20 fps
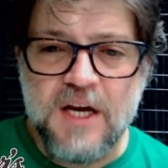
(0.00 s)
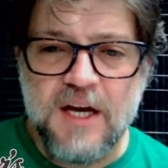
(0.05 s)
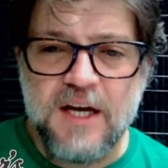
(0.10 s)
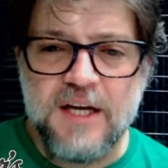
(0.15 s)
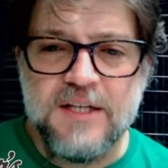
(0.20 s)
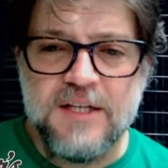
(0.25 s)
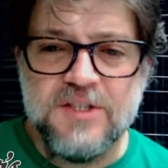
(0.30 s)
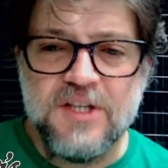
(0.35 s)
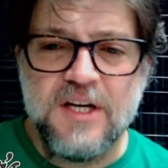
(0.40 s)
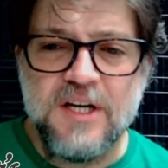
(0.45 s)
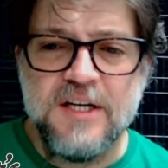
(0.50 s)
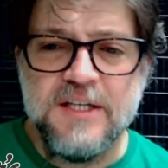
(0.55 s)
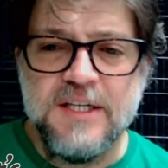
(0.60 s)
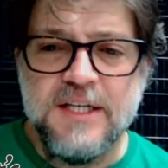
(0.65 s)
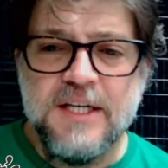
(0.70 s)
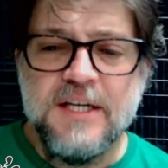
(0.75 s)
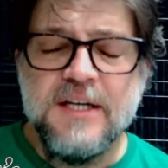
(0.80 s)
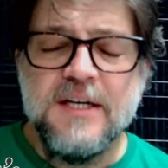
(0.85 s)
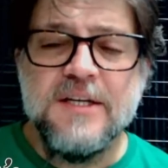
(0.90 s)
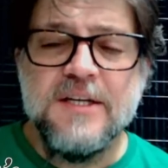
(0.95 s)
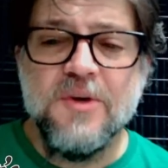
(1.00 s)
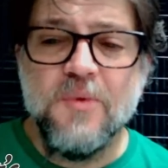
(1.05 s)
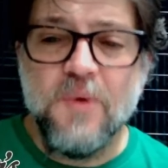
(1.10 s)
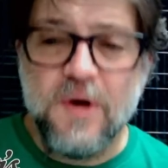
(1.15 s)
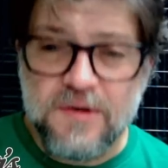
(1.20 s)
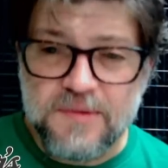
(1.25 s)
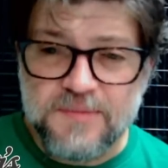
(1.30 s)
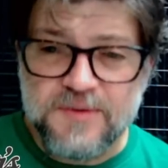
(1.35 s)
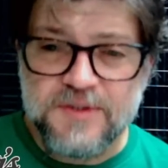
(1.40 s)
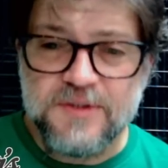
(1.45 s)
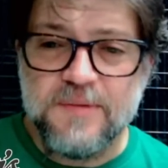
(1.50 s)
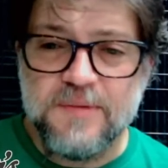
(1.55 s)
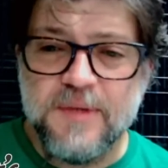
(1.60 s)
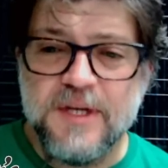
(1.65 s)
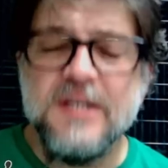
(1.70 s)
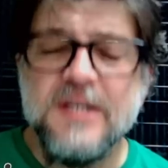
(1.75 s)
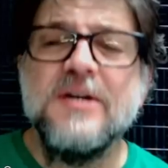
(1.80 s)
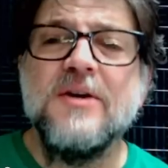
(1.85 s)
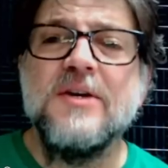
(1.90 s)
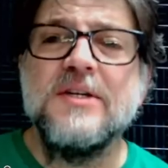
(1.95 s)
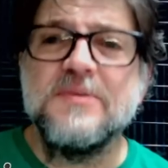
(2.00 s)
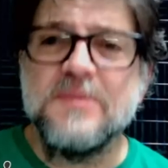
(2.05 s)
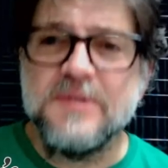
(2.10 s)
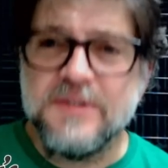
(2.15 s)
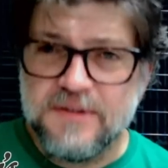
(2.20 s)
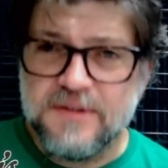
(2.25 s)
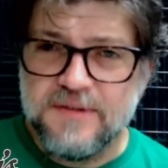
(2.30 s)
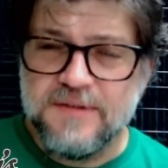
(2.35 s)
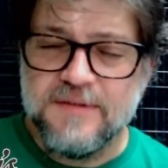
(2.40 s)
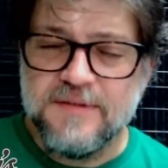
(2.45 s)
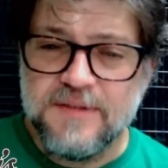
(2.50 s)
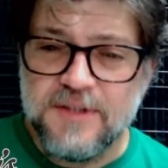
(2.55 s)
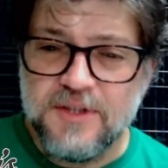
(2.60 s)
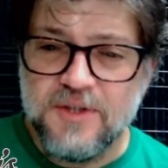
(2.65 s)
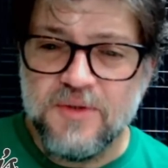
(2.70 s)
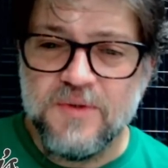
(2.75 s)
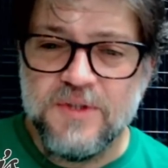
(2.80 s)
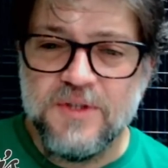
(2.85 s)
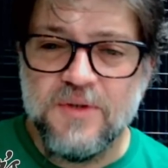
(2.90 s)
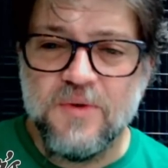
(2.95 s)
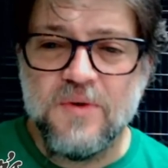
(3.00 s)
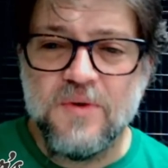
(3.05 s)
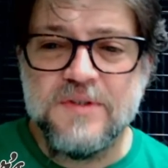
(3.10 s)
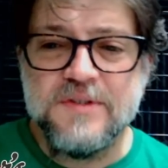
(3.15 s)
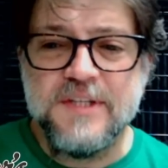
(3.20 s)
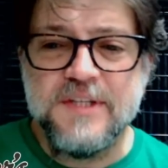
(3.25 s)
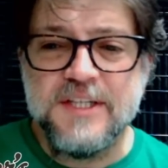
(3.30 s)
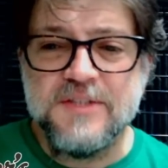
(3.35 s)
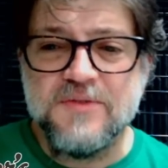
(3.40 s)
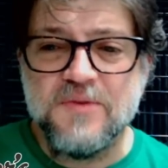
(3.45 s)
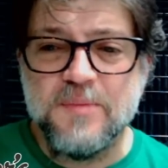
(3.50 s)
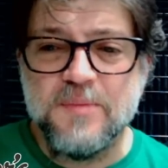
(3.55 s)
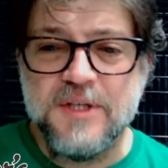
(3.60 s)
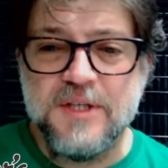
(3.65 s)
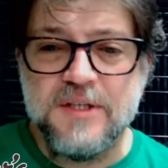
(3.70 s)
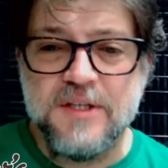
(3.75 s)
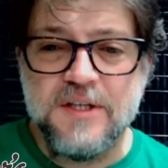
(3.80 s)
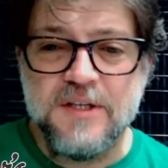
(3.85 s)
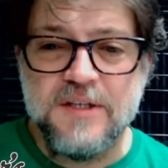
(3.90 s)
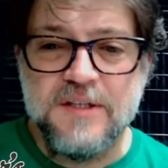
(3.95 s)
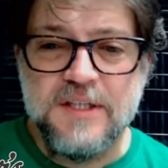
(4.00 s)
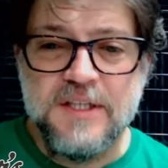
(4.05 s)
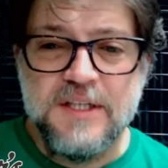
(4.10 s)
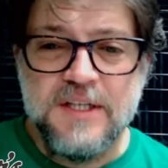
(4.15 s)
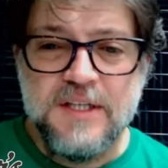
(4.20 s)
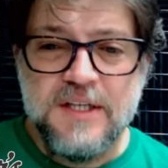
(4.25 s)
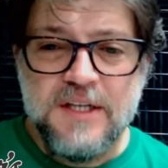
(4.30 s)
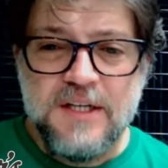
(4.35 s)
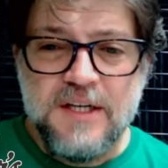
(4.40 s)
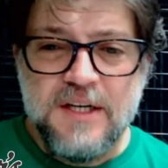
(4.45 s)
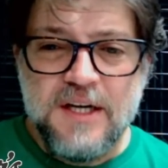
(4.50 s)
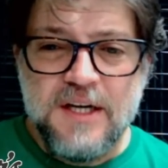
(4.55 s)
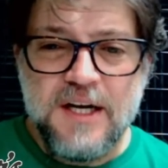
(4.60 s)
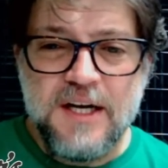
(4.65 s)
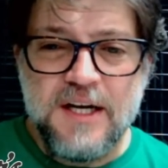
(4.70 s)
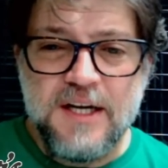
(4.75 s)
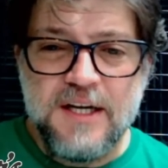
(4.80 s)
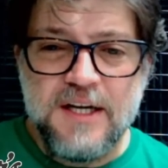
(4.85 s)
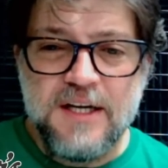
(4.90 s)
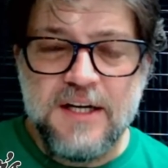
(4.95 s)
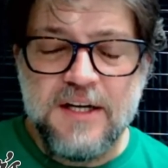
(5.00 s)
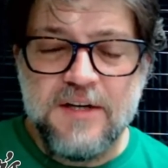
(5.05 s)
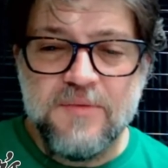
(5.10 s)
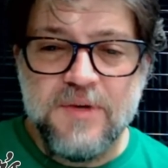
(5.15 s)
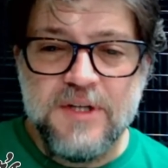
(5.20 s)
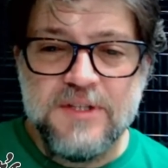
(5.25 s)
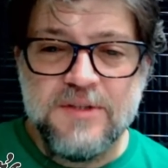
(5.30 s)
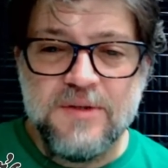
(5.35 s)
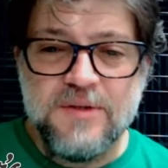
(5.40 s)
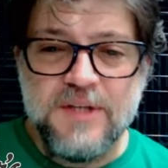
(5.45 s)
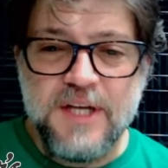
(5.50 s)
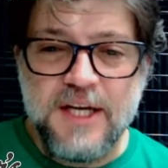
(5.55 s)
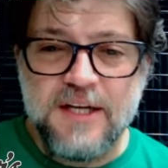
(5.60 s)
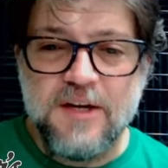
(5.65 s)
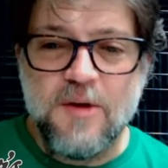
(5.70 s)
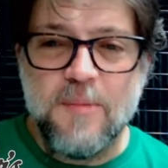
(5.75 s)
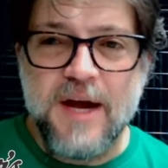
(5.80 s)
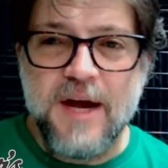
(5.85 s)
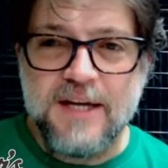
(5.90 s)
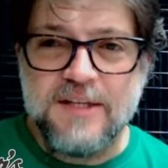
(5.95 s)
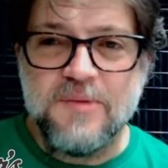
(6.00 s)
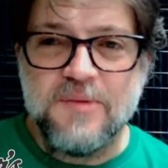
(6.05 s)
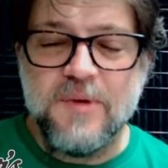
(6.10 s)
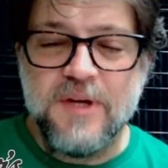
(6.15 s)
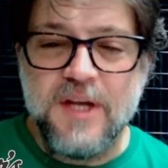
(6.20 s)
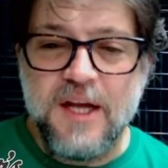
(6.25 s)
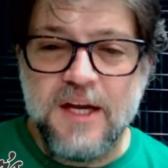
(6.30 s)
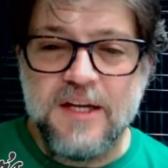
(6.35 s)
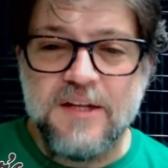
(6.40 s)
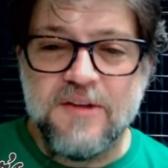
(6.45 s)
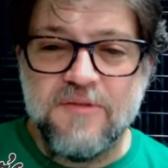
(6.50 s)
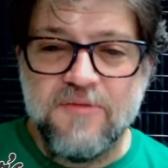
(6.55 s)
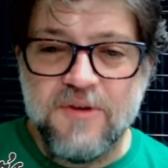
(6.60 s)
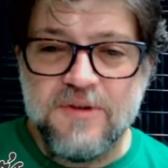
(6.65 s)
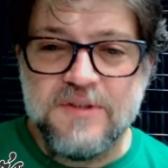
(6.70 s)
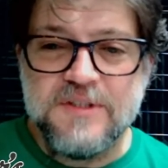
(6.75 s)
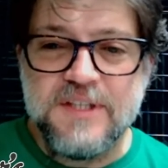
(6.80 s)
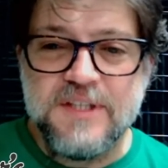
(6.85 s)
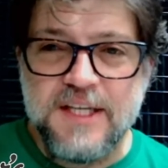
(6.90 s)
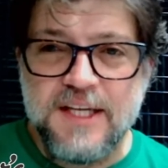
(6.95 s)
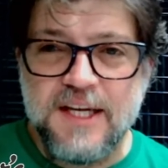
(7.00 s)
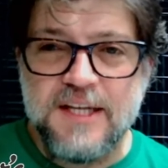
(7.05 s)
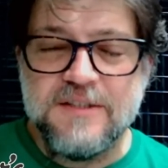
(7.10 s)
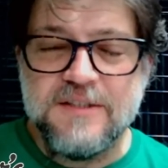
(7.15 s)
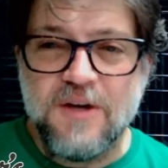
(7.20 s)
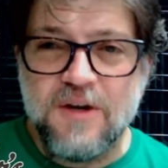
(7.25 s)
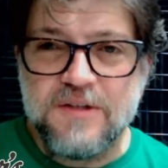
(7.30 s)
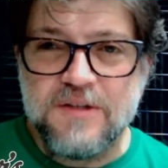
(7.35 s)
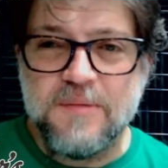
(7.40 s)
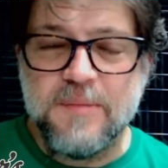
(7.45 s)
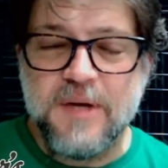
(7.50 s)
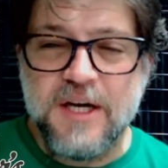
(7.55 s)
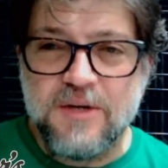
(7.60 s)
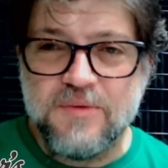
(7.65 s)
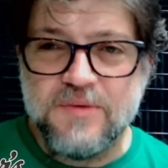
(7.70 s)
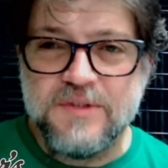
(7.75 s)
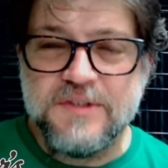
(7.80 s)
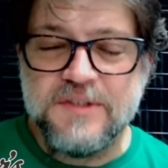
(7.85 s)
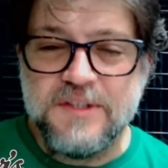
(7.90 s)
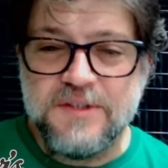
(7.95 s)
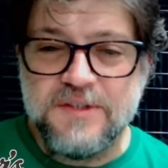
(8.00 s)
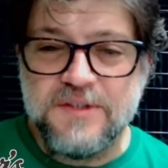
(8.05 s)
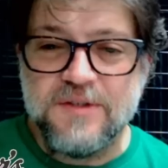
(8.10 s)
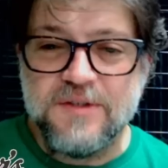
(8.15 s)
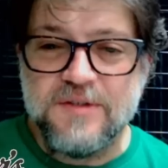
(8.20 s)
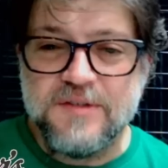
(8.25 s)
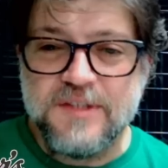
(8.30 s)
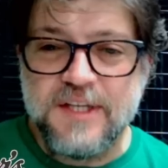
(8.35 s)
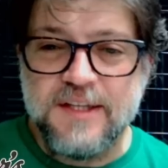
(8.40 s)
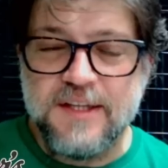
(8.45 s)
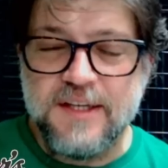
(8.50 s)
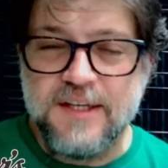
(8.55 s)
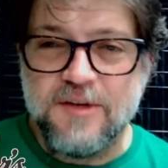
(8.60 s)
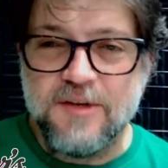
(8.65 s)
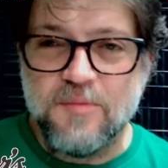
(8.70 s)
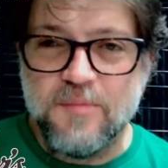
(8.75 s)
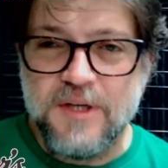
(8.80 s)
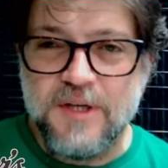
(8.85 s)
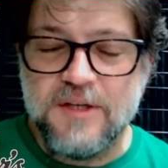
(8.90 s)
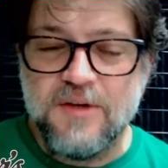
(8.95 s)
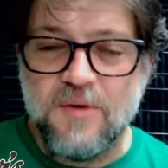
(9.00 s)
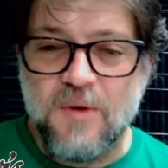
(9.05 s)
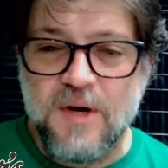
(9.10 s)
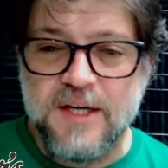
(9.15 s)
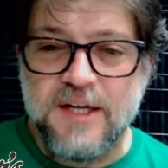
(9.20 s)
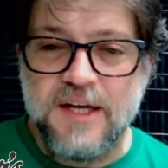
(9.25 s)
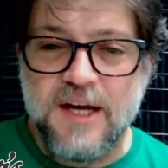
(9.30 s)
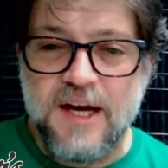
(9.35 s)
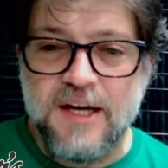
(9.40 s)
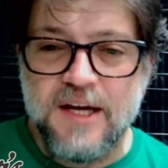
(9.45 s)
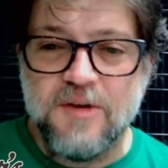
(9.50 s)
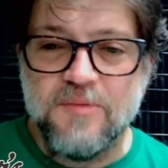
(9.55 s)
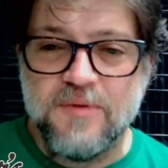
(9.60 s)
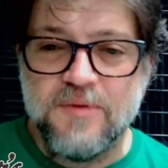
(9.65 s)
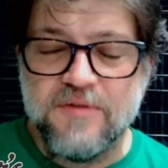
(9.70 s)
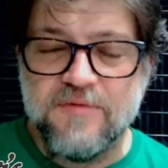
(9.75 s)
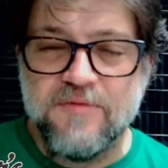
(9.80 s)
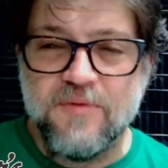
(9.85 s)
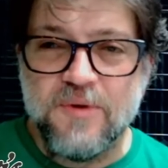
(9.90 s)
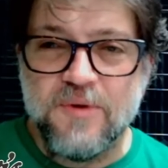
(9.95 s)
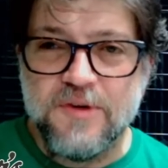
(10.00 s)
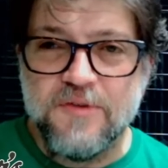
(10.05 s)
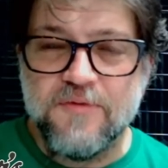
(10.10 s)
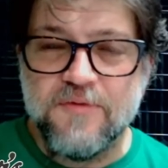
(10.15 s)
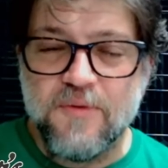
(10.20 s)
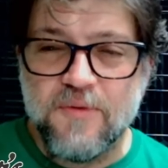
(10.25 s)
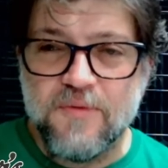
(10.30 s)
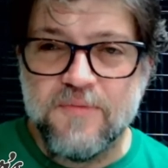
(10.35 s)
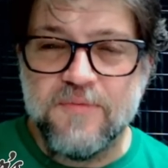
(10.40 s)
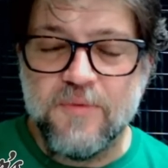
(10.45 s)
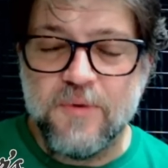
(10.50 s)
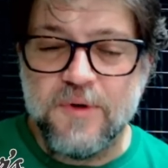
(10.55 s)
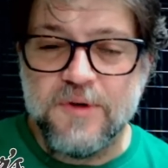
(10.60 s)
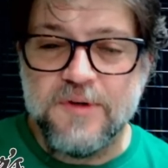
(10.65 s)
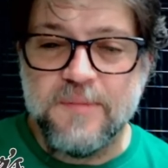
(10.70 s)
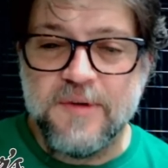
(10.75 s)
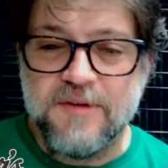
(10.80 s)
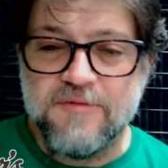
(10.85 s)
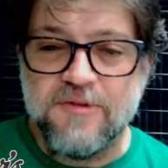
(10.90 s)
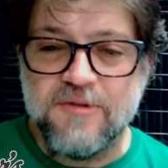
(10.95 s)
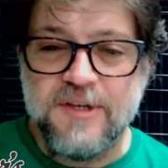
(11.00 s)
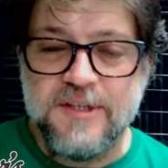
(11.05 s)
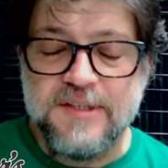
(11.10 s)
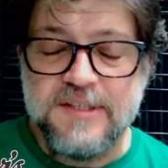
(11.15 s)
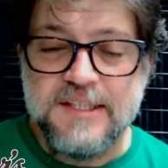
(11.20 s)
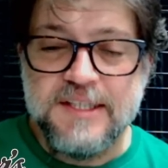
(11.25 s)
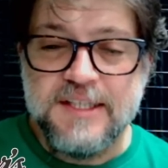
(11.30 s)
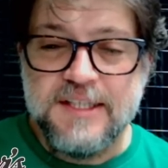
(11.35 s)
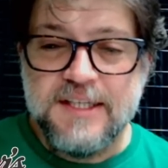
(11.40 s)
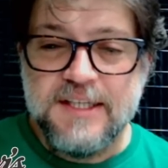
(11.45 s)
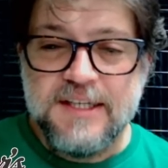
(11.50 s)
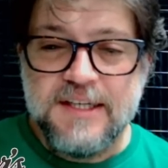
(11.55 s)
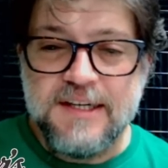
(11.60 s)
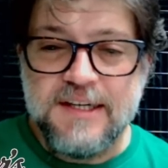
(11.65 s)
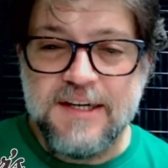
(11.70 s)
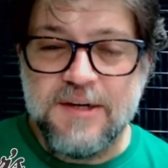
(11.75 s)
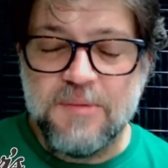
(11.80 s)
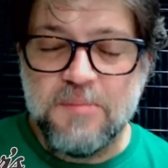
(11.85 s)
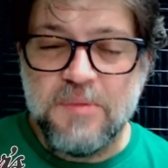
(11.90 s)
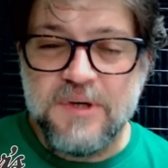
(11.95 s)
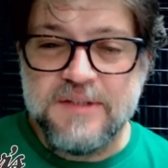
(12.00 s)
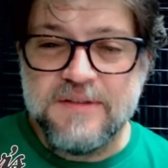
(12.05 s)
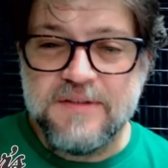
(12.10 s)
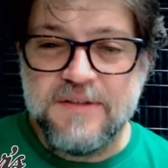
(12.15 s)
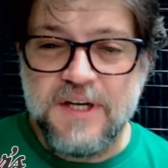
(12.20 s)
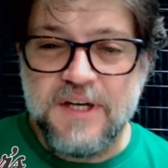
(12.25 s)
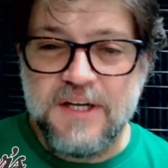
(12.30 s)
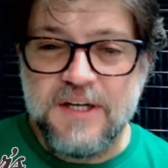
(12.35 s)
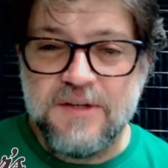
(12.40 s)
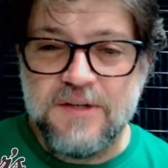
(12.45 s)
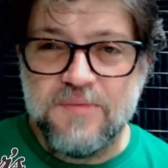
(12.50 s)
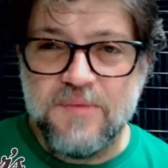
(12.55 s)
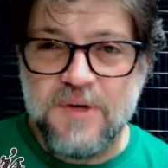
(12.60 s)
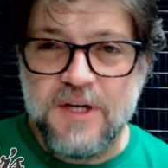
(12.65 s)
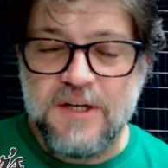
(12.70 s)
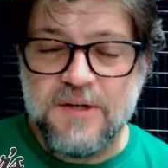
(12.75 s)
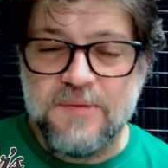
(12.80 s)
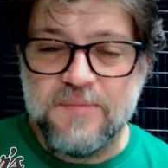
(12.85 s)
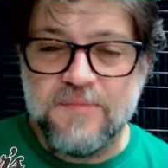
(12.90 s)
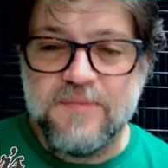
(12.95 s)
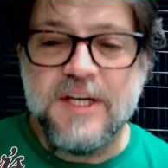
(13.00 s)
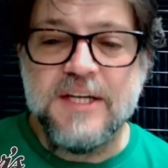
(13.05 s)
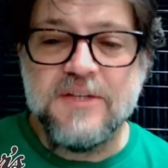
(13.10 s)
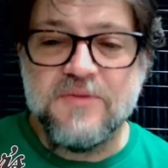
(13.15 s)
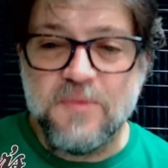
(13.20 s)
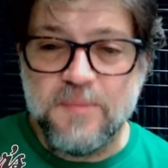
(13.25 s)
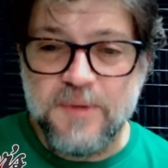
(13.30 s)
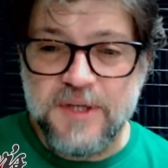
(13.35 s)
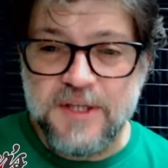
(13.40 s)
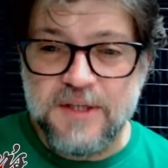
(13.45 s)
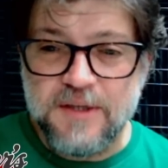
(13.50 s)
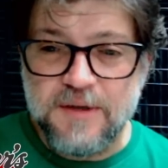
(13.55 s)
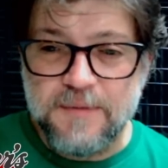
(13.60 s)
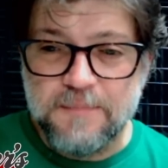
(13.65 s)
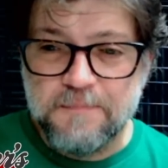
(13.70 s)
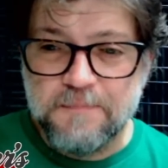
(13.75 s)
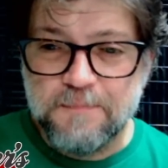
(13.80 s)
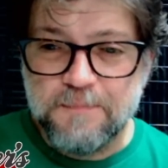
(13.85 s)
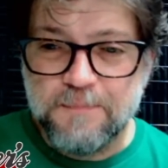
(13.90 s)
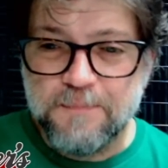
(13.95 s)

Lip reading: them. John, you're welcome, sir. Merry Christmas to you and yours. Thanks for being here. Richard, yeah, go back to the beginning. The first thing I talked about was cylinders. I think it'll be quite an eye-opener for you, my friend. Thanks for being here.